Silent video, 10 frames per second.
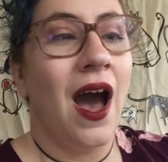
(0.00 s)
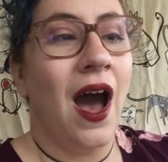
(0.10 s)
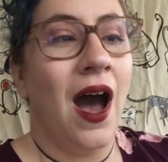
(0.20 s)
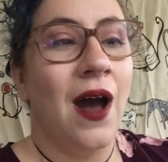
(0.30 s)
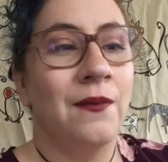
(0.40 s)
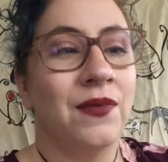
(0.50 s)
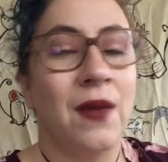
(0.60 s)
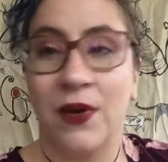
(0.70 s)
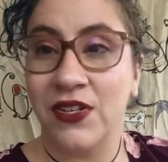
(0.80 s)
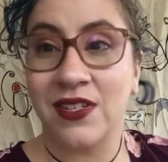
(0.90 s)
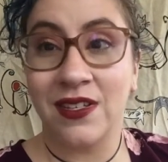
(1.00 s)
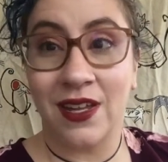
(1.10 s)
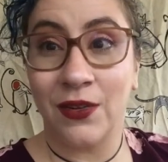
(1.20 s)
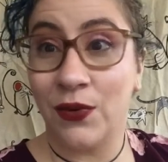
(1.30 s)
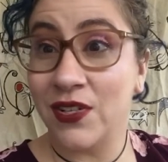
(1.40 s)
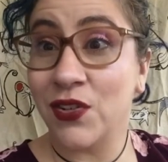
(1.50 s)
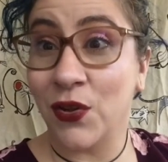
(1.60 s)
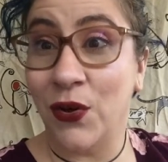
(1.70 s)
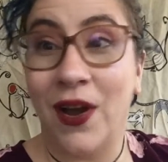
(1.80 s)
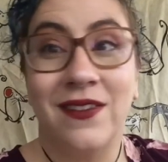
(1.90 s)
I purchased another one
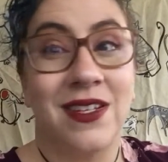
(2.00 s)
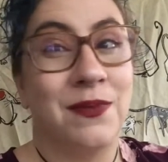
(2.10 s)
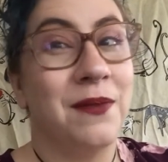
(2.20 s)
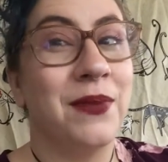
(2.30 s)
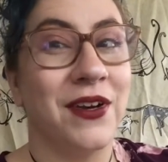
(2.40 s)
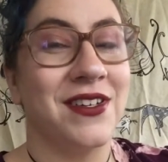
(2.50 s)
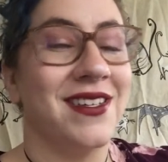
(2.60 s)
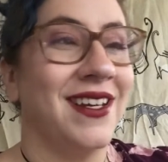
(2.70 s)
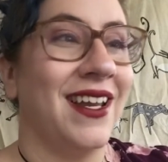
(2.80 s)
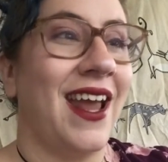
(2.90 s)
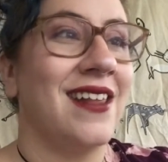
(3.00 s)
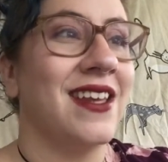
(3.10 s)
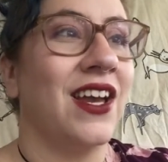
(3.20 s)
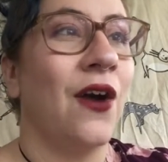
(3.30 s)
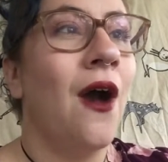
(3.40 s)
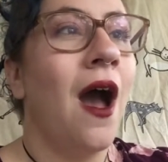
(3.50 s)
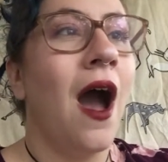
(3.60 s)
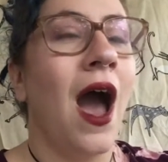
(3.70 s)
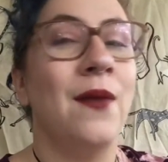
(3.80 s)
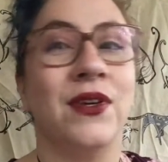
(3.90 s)
too. I've just been purchasing it as I go.
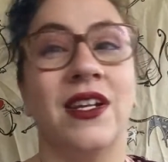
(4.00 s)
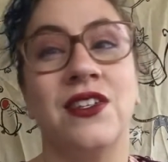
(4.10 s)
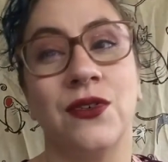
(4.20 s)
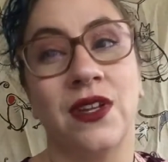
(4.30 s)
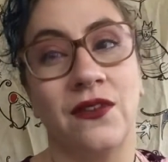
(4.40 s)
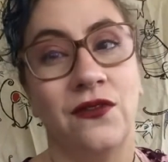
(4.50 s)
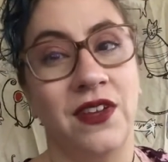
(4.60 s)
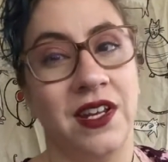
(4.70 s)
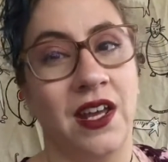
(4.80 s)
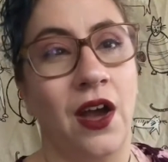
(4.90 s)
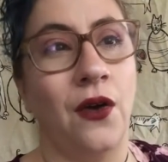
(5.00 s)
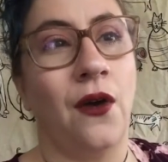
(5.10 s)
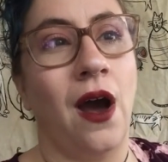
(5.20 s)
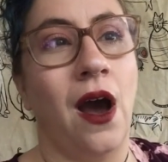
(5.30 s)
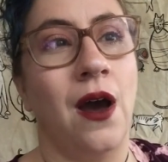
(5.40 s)
I'm gonna do a video,